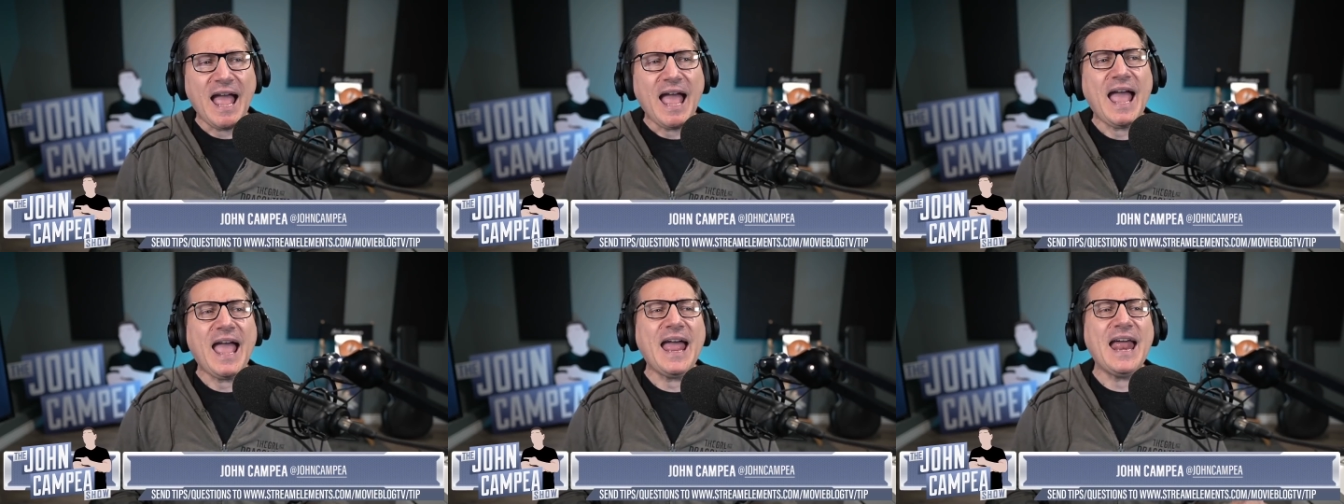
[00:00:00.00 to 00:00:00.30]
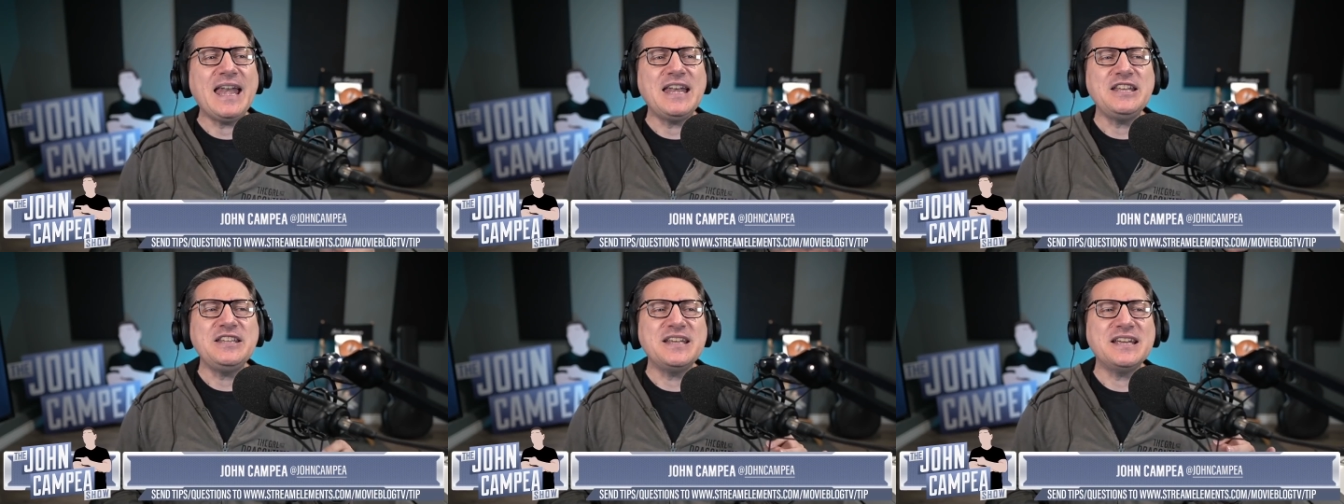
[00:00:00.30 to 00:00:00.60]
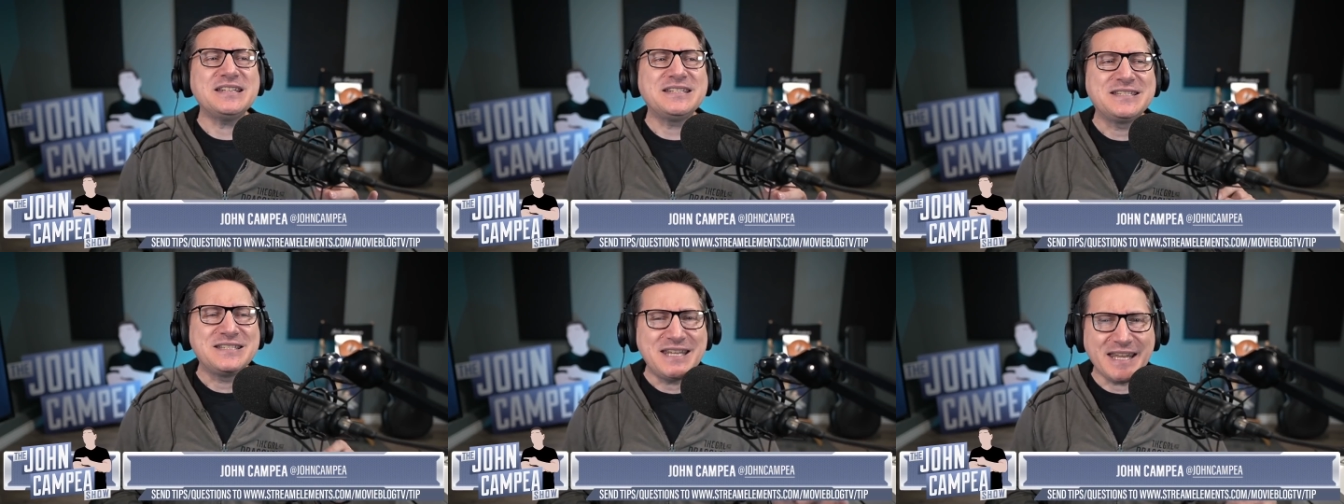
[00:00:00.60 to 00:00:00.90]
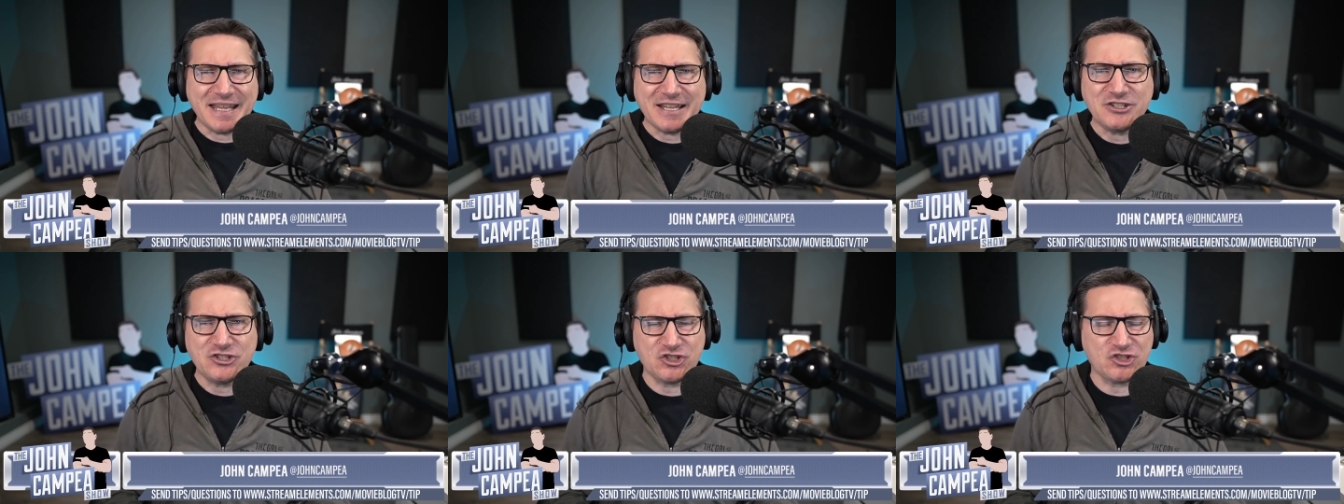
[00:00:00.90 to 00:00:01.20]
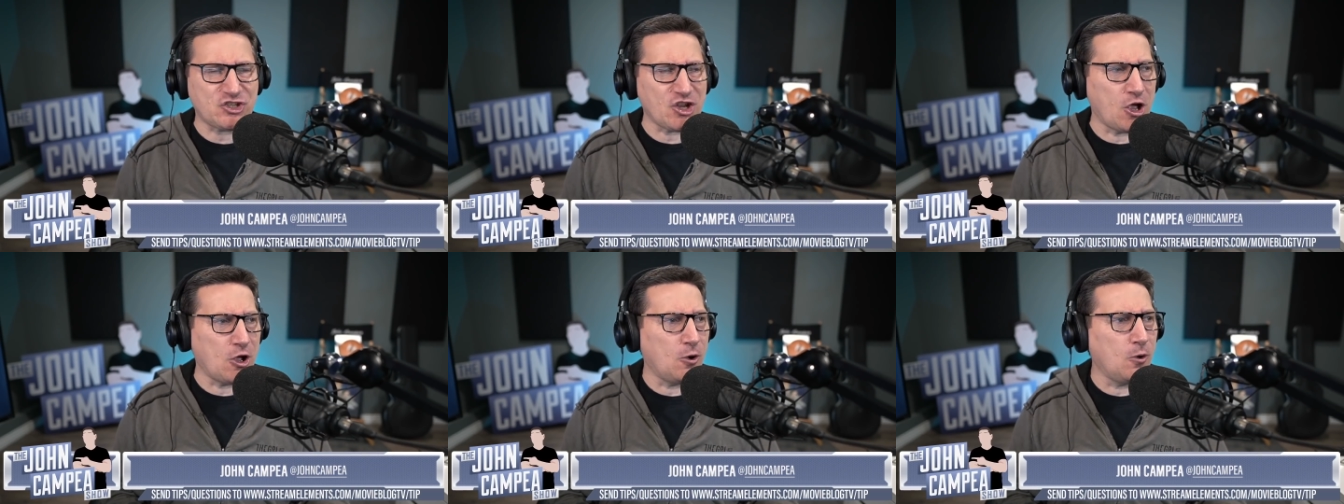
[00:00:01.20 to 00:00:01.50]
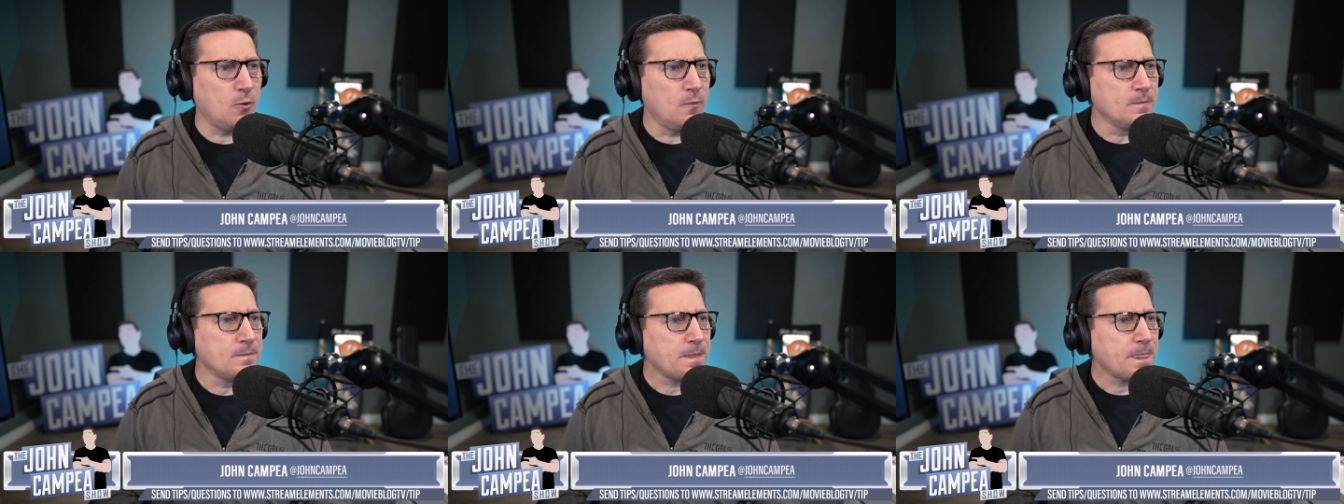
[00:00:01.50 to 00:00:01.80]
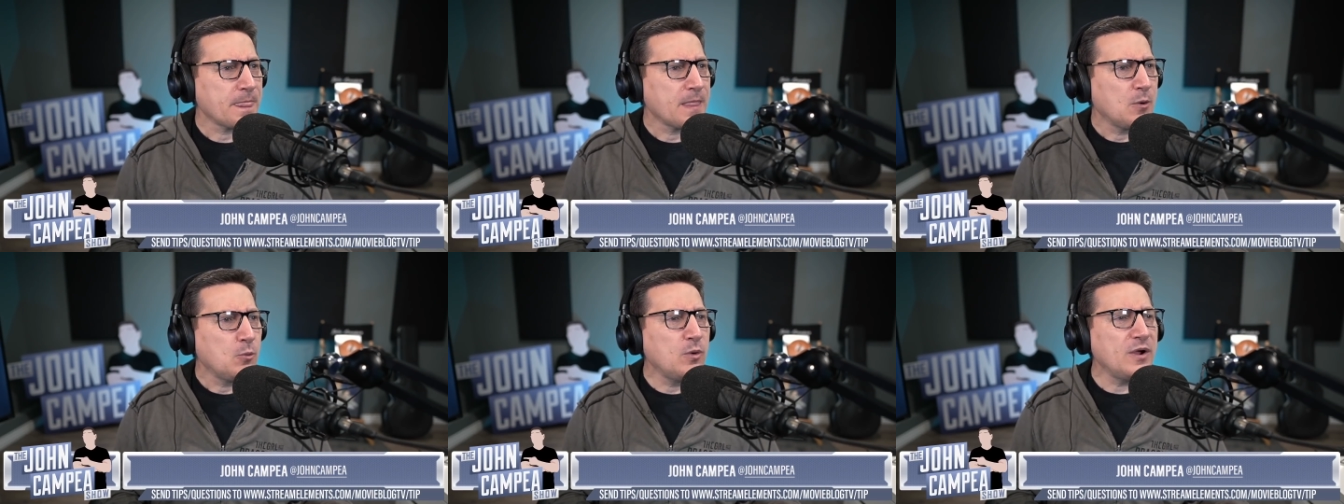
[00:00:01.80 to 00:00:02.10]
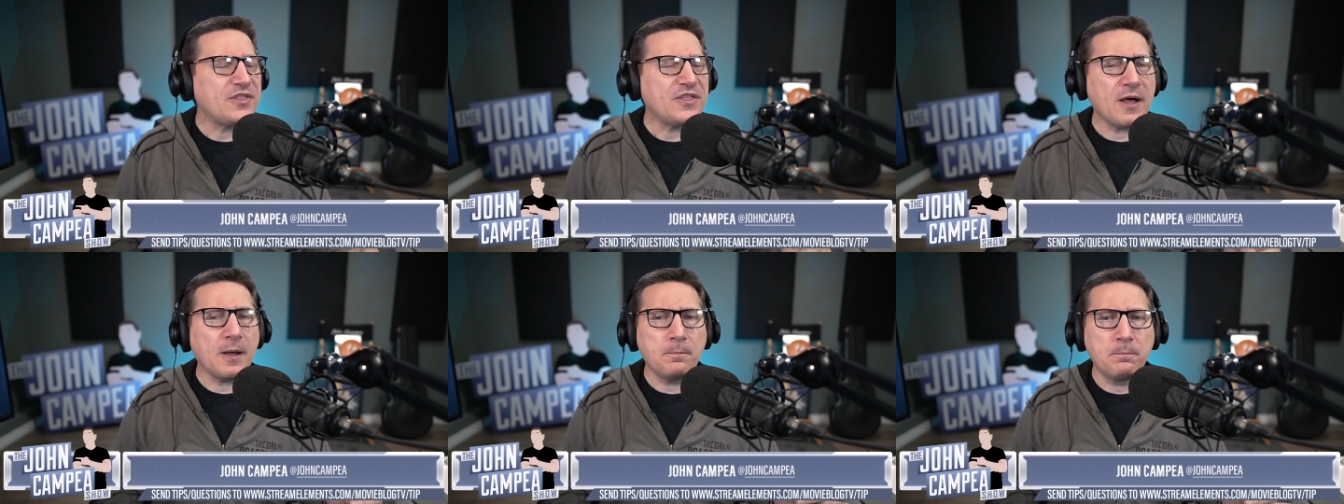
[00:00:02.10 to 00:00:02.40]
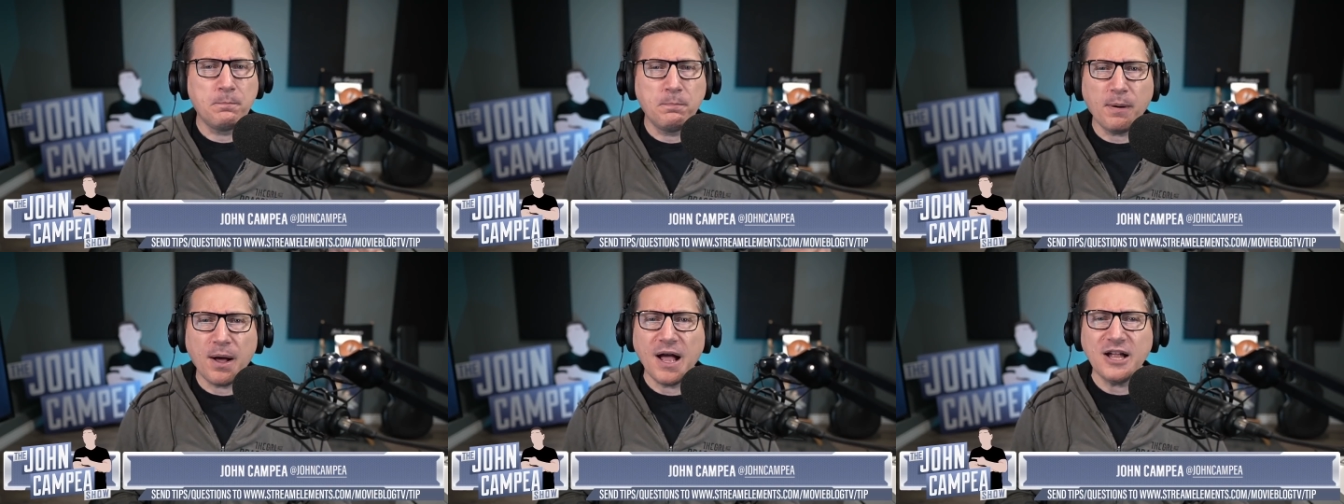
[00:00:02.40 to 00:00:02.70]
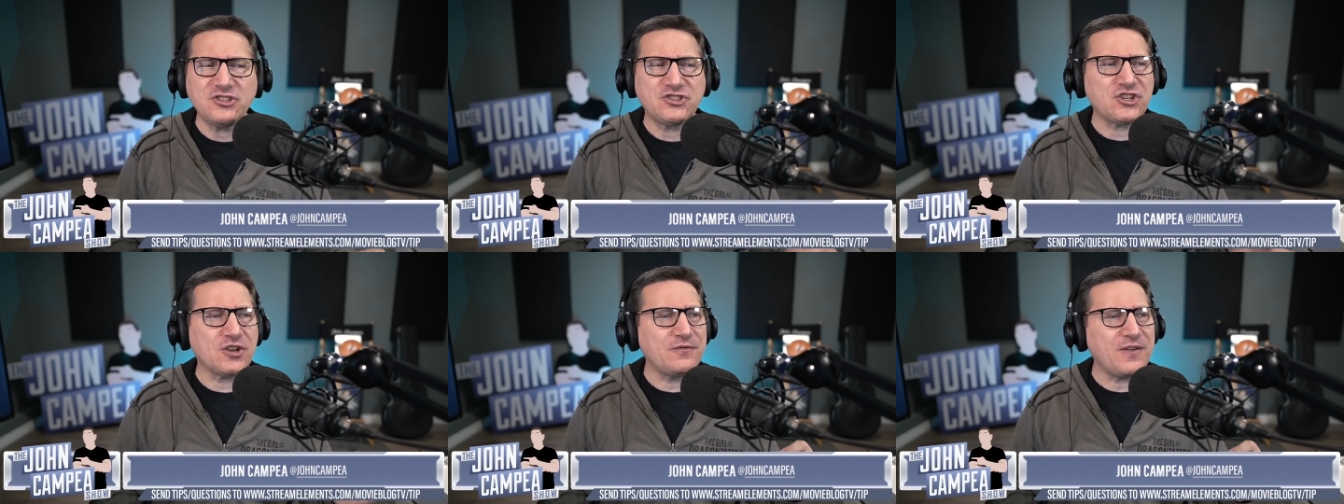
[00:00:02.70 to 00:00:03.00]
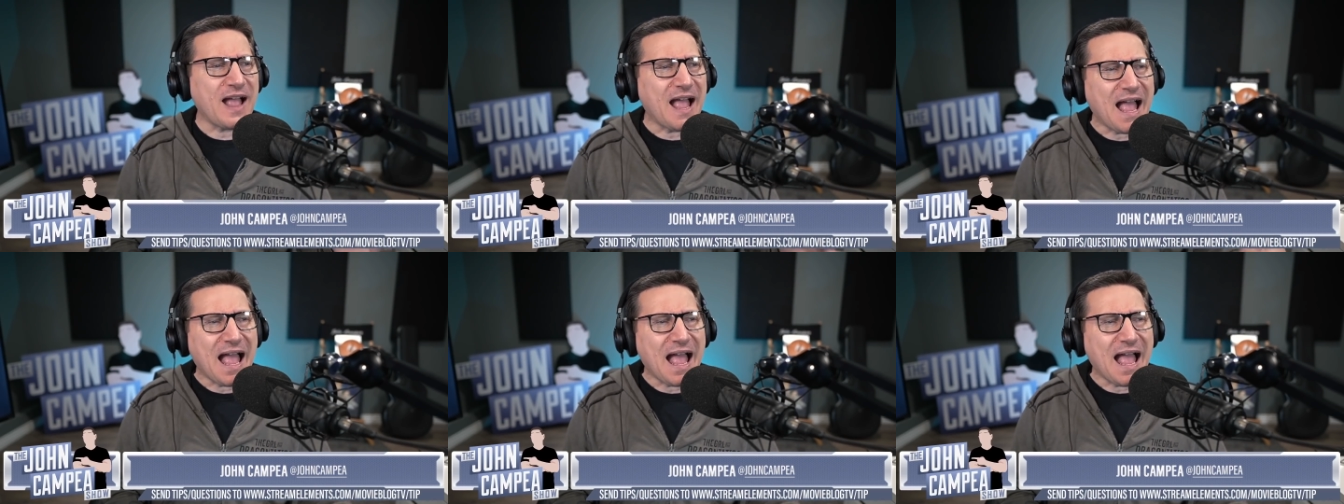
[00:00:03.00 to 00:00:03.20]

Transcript: And you did so with a bunch of